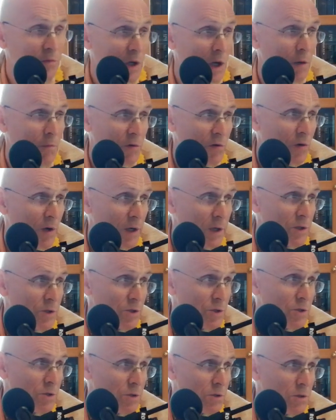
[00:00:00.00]
from
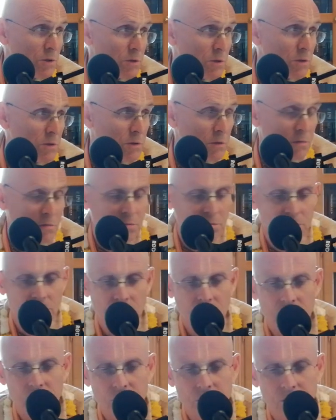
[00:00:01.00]
Yamaraj.
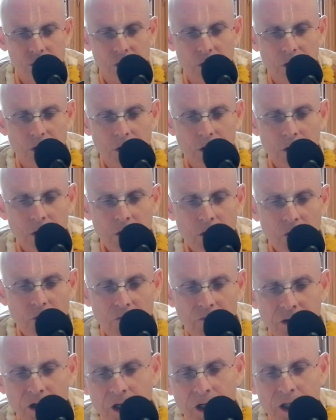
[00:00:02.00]
Yes.
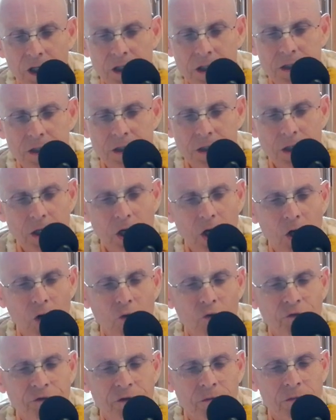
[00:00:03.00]
But
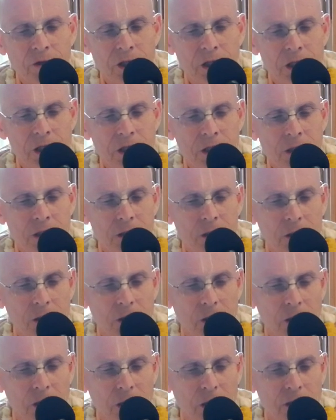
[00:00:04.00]

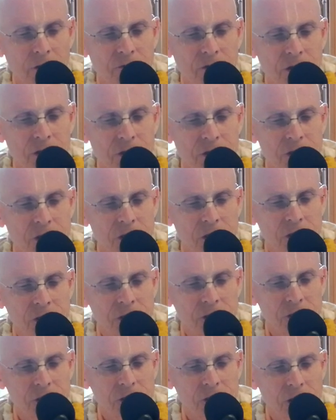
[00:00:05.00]
ultimately, like we
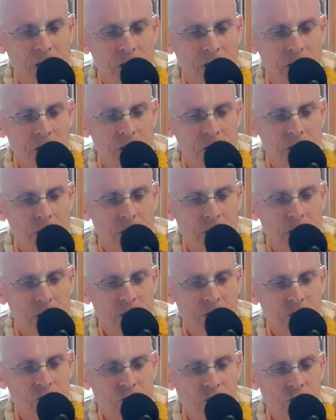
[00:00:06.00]
discussed, and as,
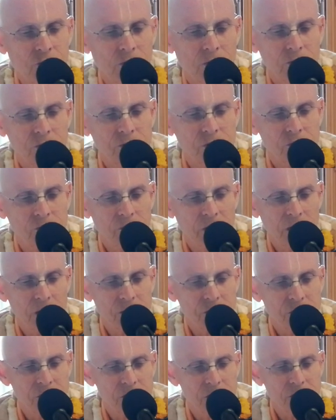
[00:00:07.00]
so you also
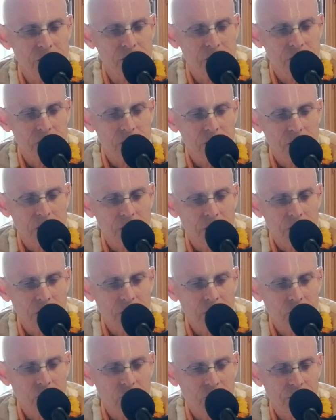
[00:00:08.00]
mentioned,
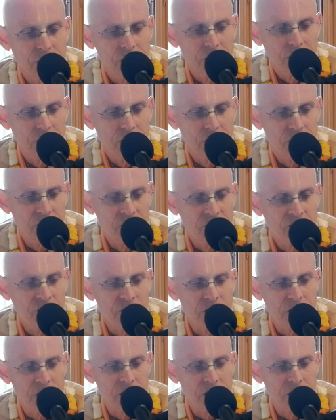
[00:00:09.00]
you know, the, the